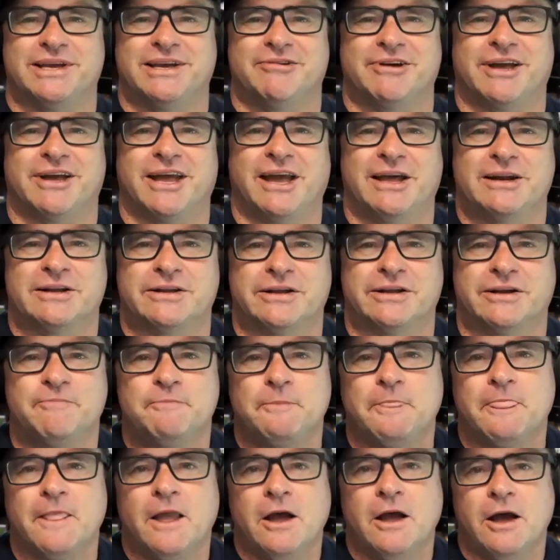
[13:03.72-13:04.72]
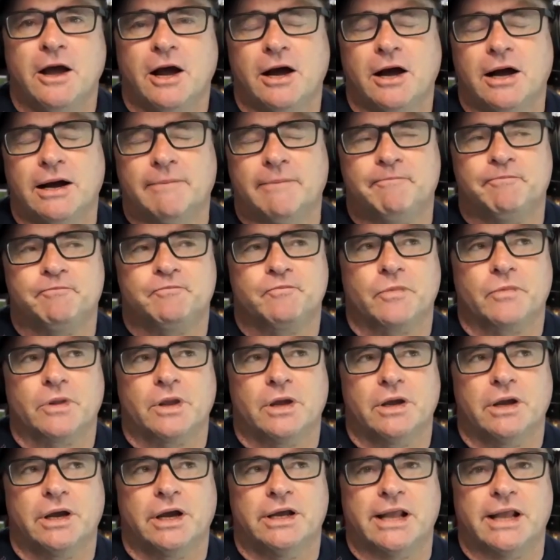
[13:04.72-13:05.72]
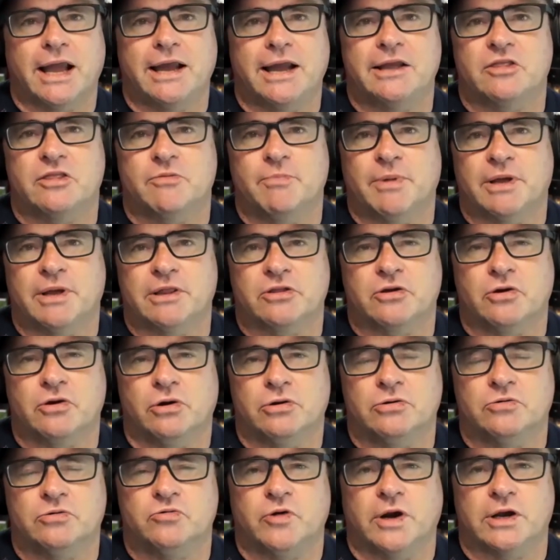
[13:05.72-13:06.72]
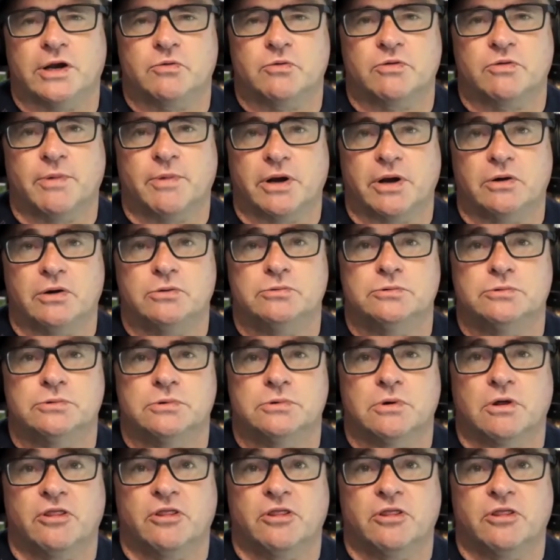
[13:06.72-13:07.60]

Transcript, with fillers: in Canada, an 8-month contract with my own